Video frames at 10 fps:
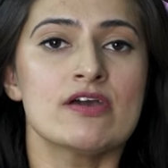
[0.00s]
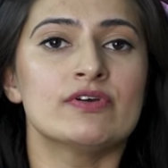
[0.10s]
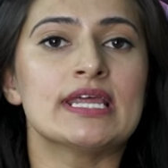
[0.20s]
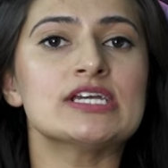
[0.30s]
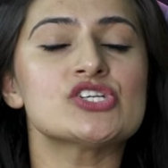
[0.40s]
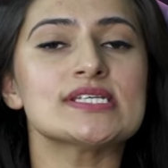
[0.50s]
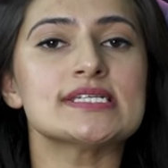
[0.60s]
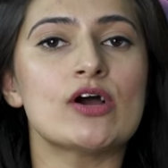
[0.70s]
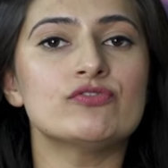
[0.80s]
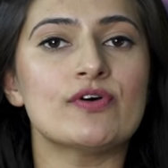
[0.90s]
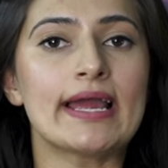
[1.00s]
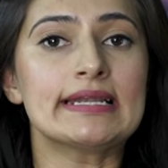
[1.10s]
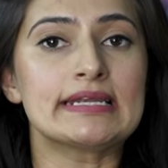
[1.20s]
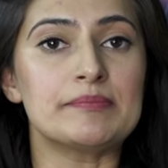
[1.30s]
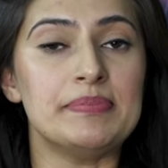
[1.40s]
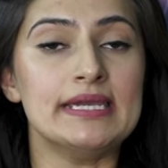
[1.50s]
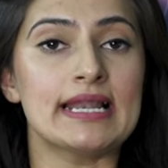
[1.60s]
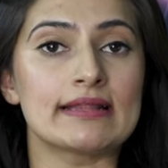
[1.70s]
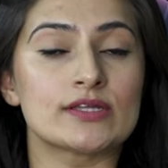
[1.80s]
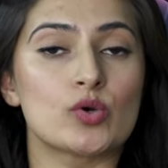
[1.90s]
Vinesh has now filed an appeal
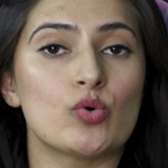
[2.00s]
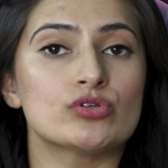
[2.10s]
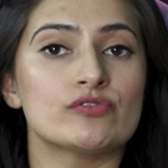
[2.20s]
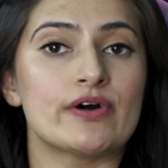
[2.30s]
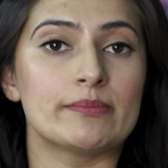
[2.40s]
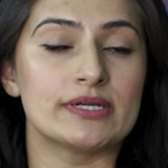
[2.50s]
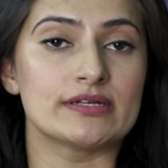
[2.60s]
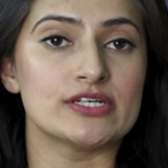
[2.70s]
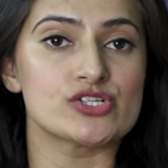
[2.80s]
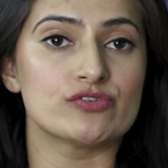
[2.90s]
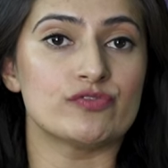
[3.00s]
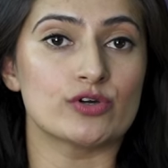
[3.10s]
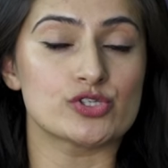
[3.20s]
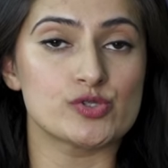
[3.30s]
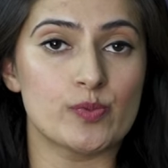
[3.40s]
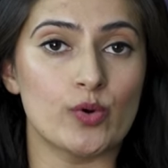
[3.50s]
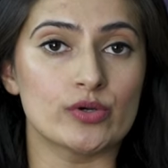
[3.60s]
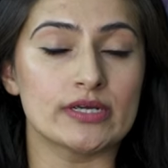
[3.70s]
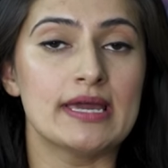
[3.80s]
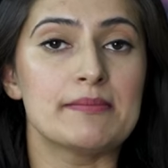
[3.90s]
at the Court of Arbitration for
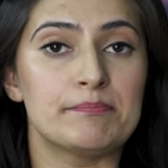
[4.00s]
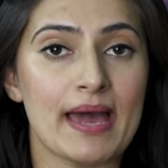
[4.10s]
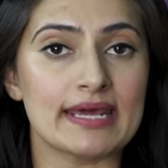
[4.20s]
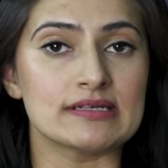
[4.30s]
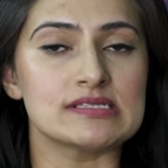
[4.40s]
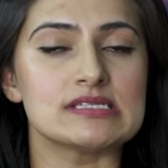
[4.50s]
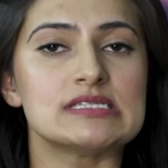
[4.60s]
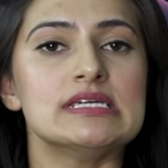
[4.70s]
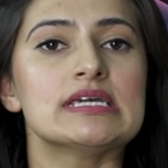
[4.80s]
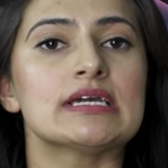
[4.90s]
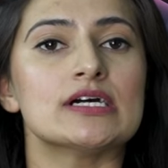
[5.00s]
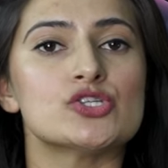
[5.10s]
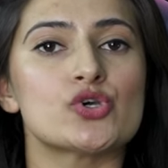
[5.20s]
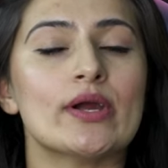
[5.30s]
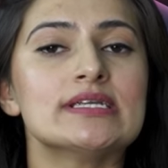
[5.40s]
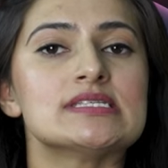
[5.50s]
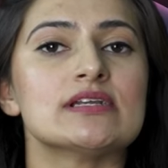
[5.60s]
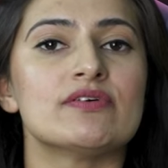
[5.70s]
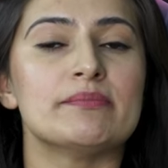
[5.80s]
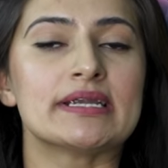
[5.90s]
Sport, Paris, seeking a joint
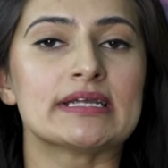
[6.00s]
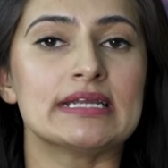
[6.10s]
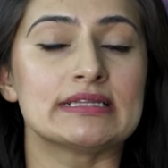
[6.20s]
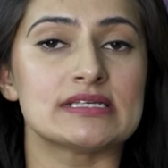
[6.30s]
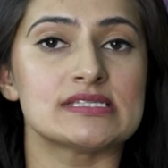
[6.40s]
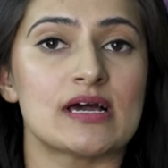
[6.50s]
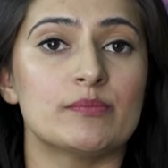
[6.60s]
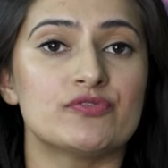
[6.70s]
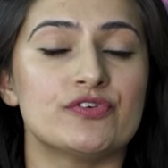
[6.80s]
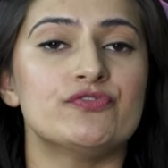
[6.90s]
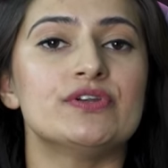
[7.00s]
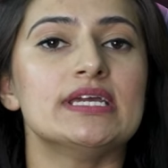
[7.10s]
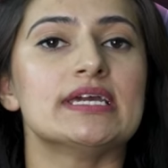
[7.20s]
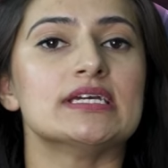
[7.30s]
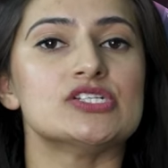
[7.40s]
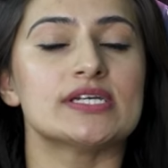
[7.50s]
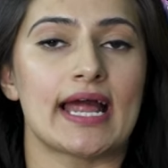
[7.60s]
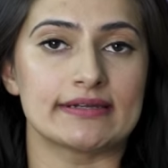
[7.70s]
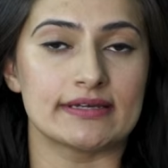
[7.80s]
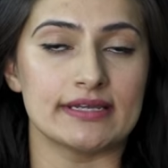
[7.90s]
silver medal in the sub-50 kg
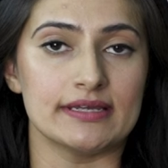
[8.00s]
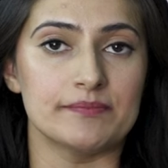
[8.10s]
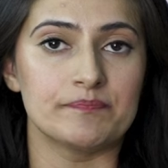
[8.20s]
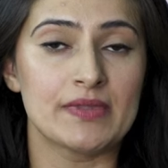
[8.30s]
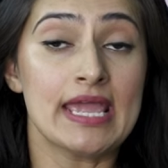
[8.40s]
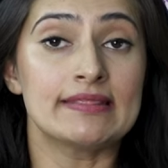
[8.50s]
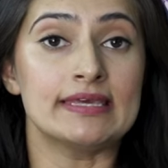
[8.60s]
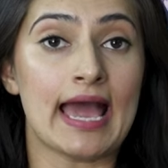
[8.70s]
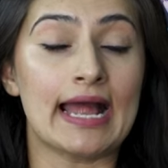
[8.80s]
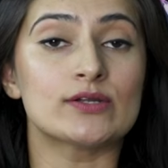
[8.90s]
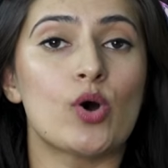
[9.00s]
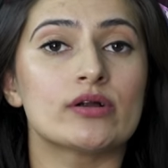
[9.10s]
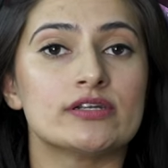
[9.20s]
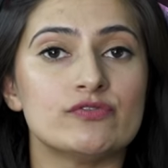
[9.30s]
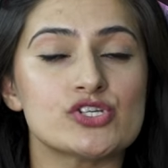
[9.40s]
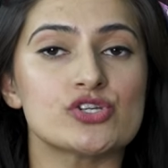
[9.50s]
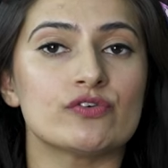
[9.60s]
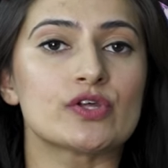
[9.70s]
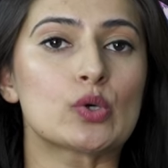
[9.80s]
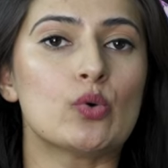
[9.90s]
category. The ad hoc division
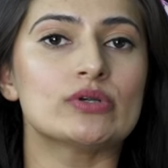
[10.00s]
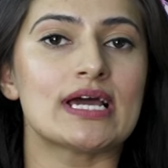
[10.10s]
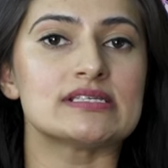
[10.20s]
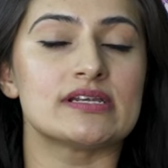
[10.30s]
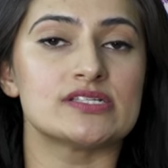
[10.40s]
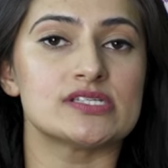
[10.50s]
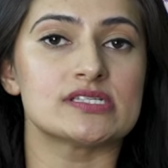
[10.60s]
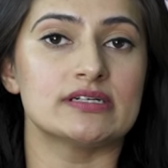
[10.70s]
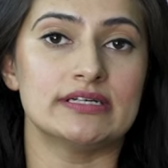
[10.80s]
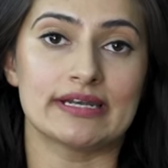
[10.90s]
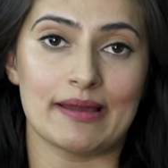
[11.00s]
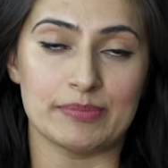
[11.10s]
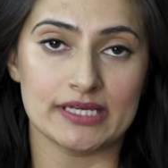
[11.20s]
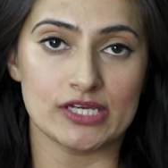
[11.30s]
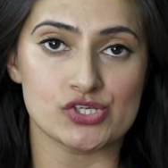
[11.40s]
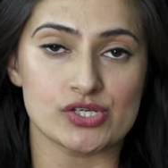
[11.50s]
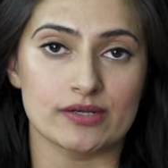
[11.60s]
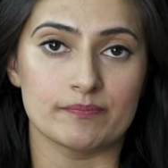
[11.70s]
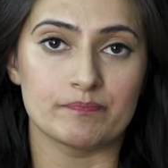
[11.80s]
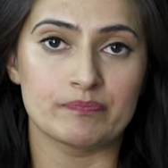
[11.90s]
of the court has registered her application.